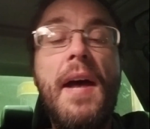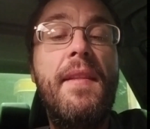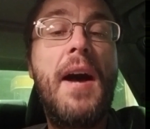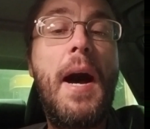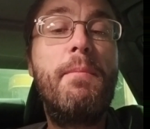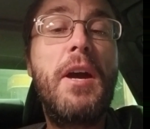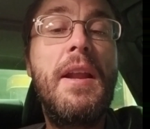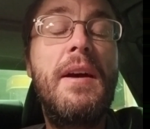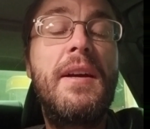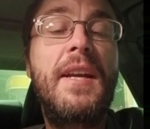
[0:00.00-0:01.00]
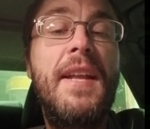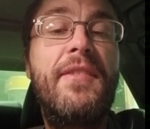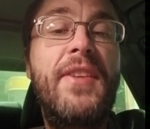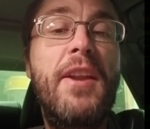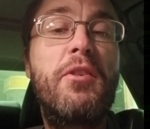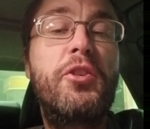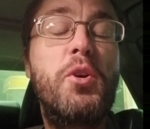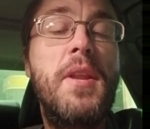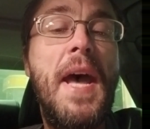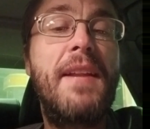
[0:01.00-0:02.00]
I'm going to consider doing
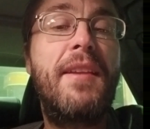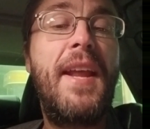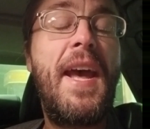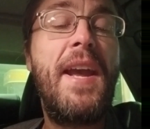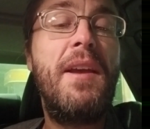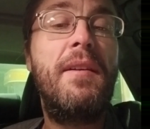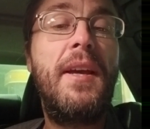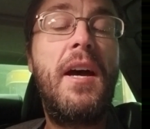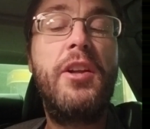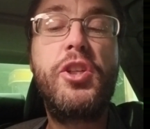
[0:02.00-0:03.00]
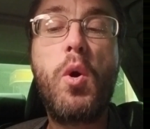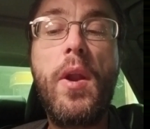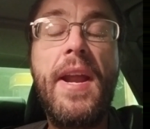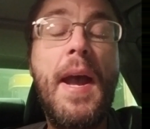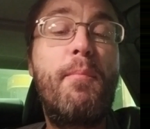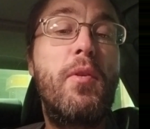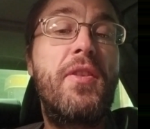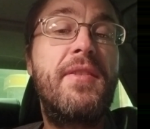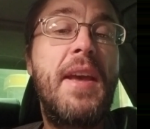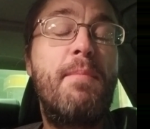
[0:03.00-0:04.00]
that today, joining up with the
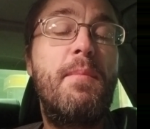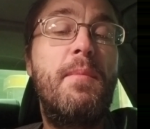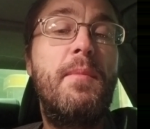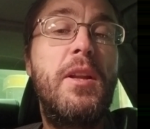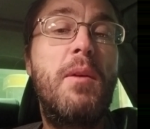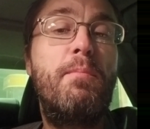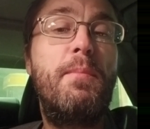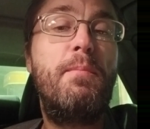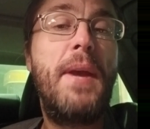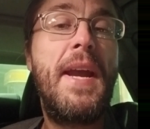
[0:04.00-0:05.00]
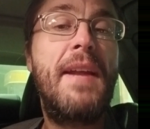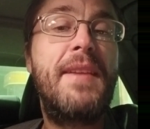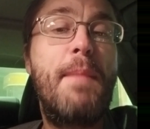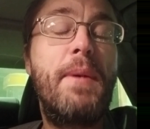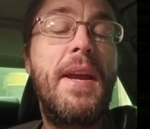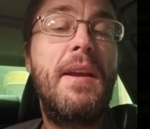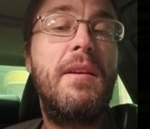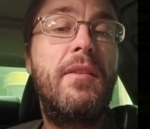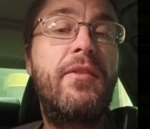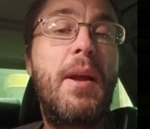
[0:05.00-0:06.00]
tip, being a tipping
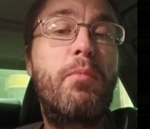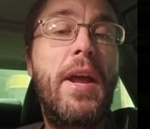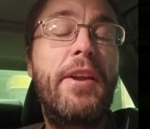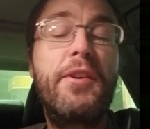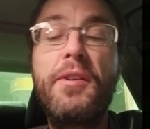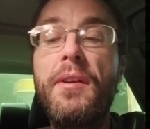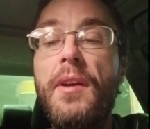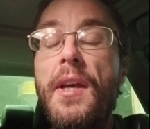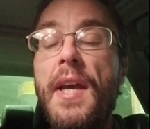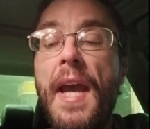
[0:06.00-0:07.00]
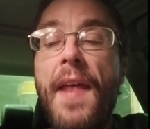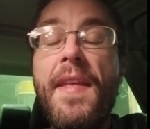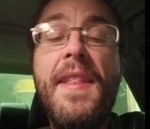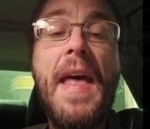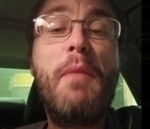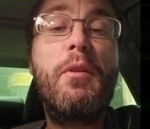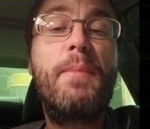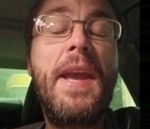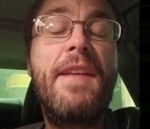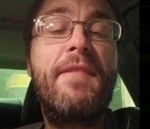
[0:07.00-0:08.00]
subredditor. And then that would
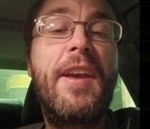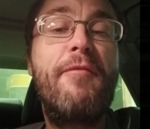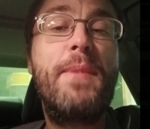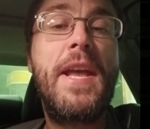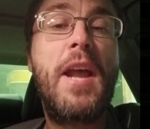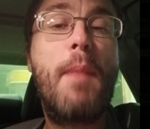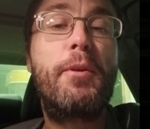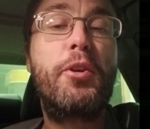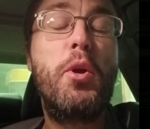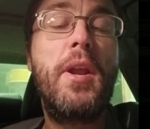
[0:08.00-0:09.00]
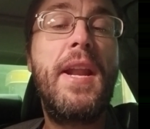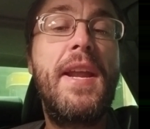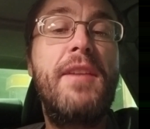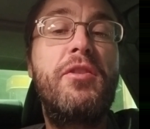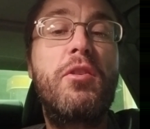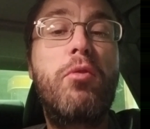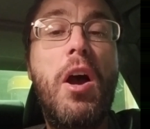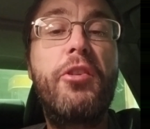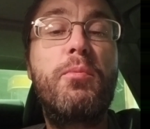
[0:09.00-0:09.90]
give me an opportunity to cross